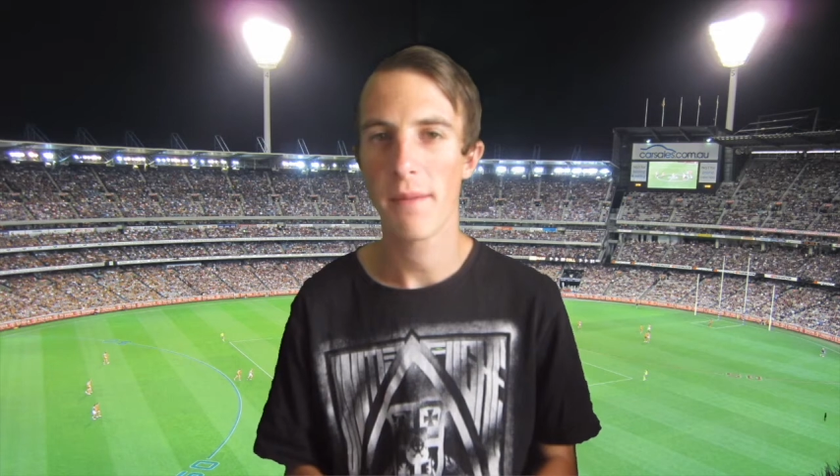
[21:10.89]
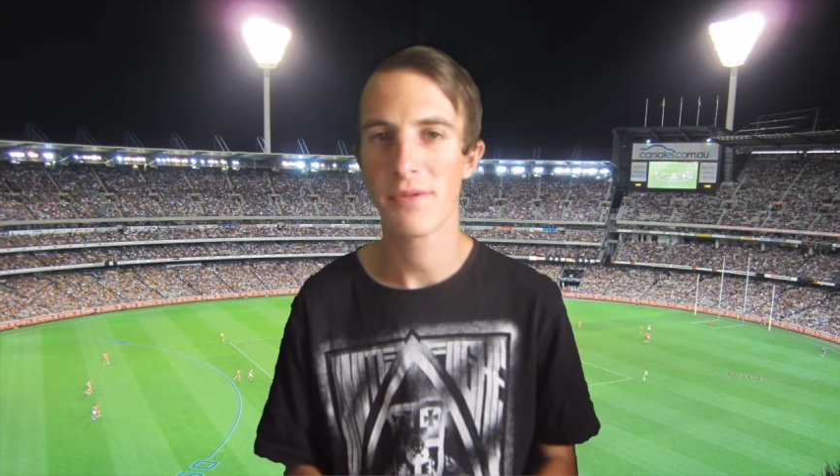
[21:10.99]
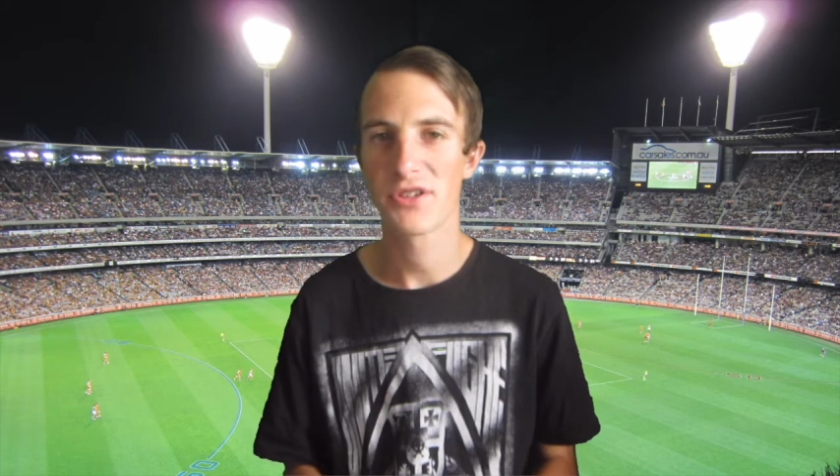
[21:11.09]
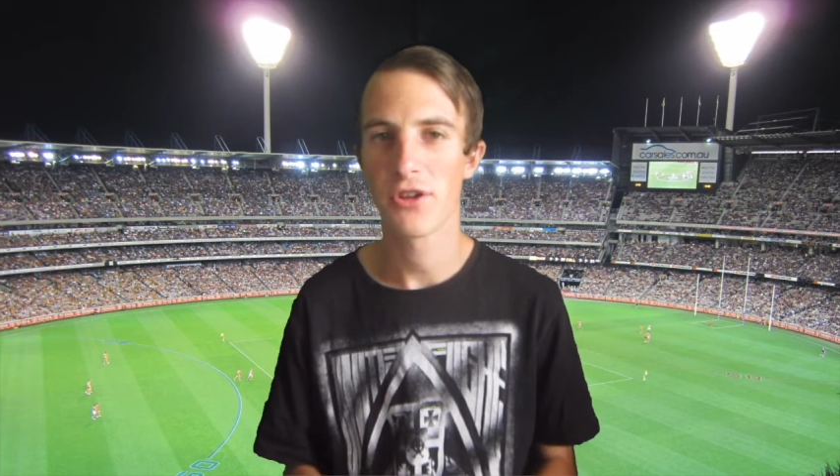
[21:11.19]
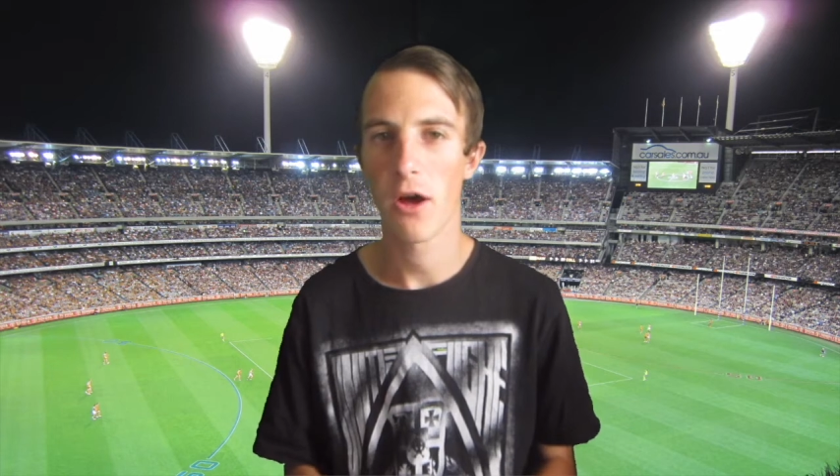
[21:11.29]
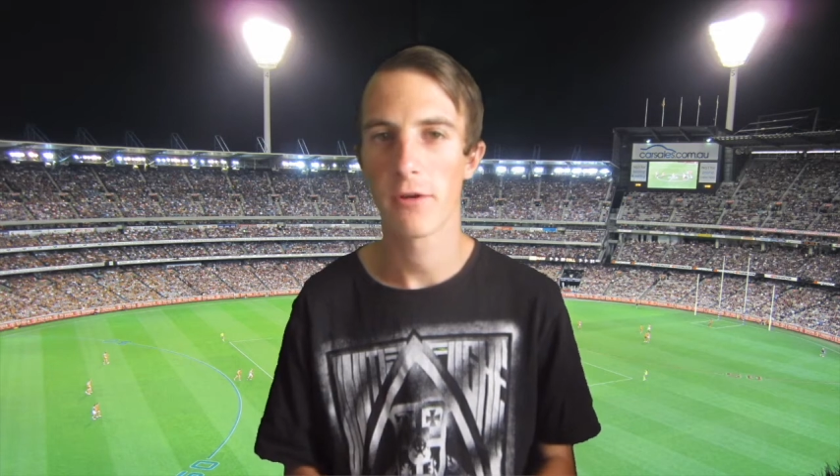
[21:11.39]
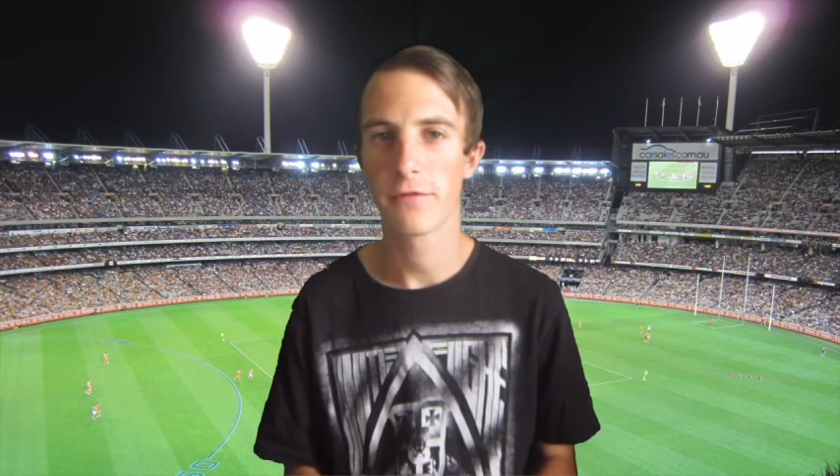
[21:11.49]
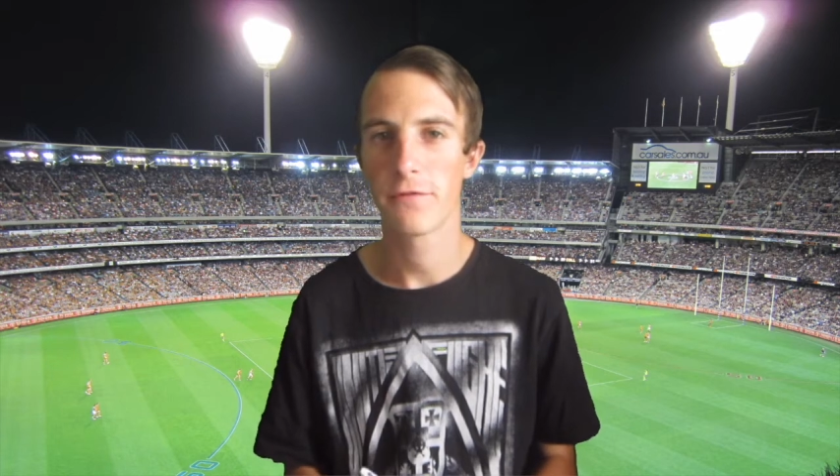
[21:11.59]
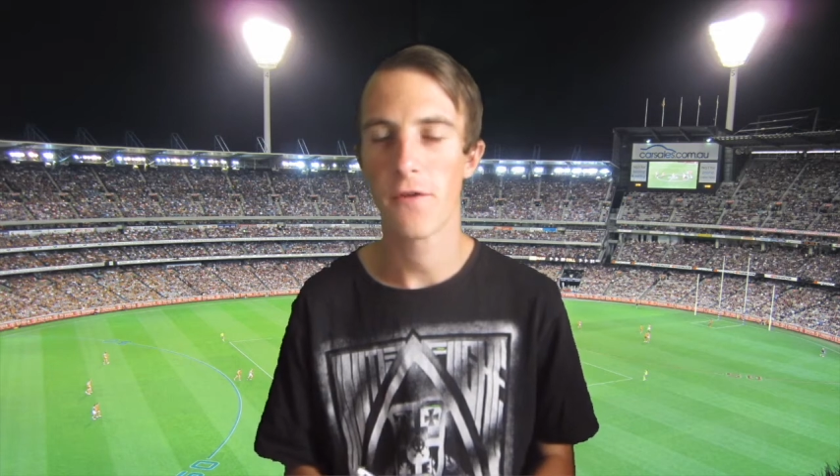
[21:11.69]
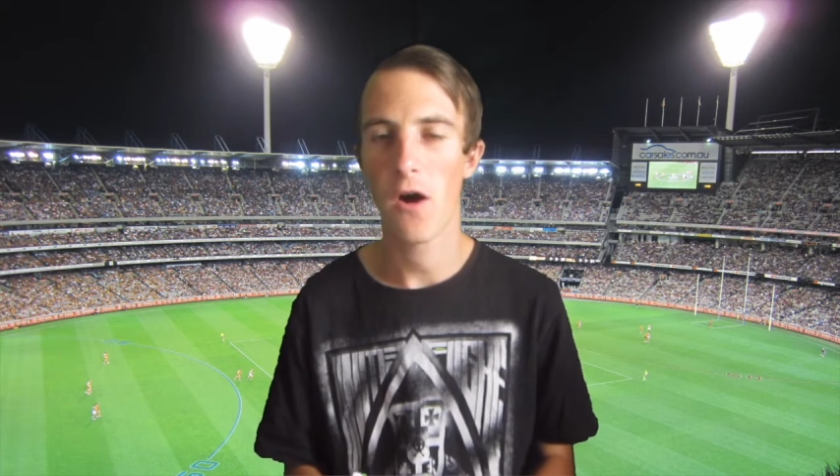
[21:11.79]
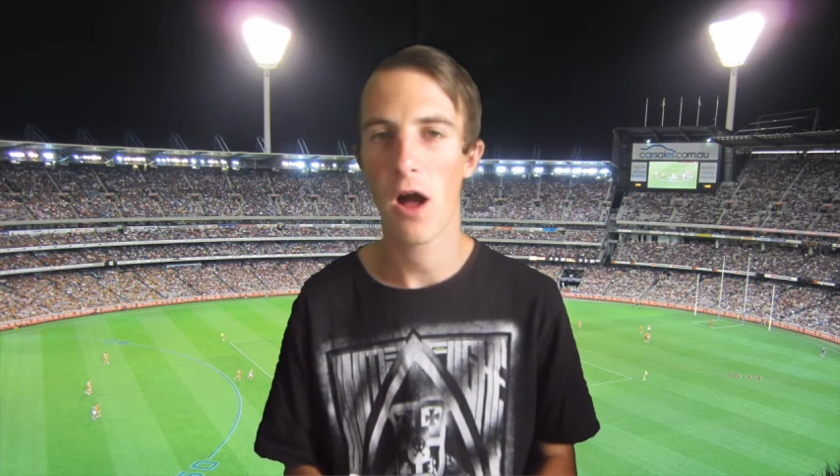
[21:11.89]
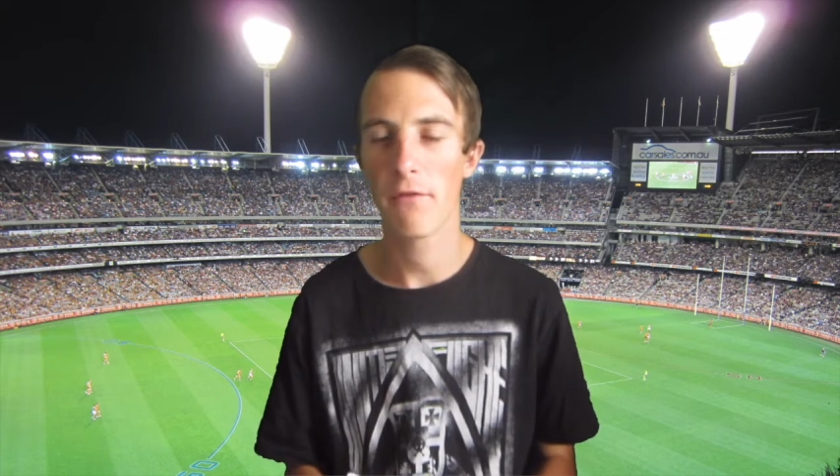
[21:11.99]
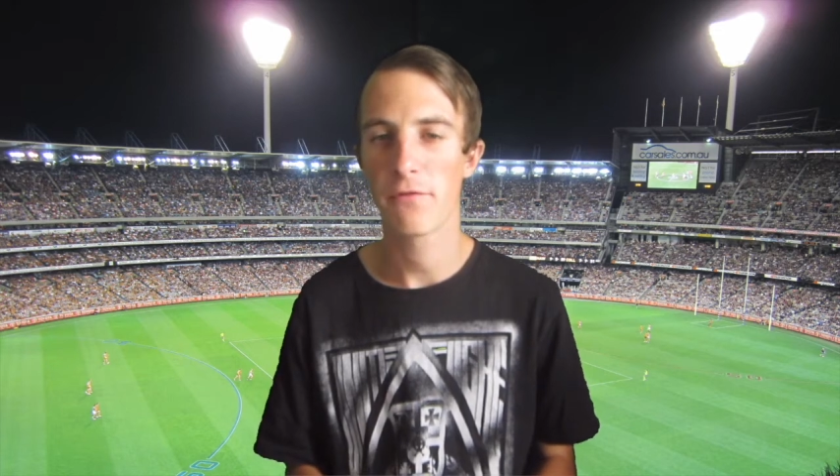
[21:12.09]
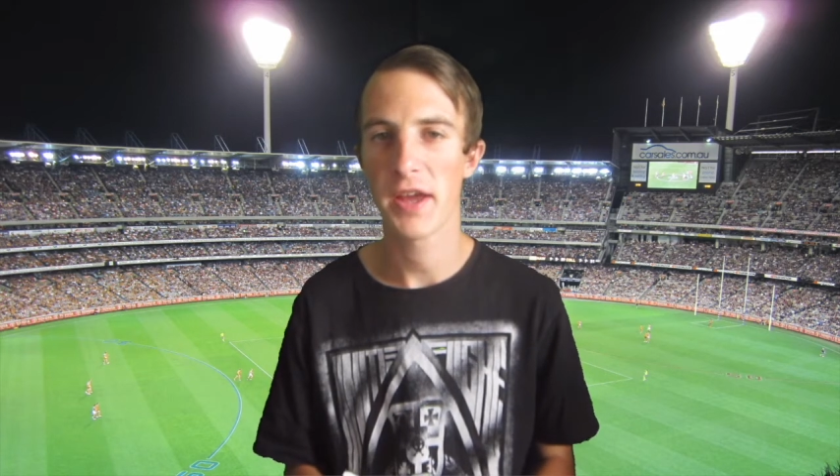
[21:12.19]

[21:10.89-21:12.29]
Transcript: Episode 5.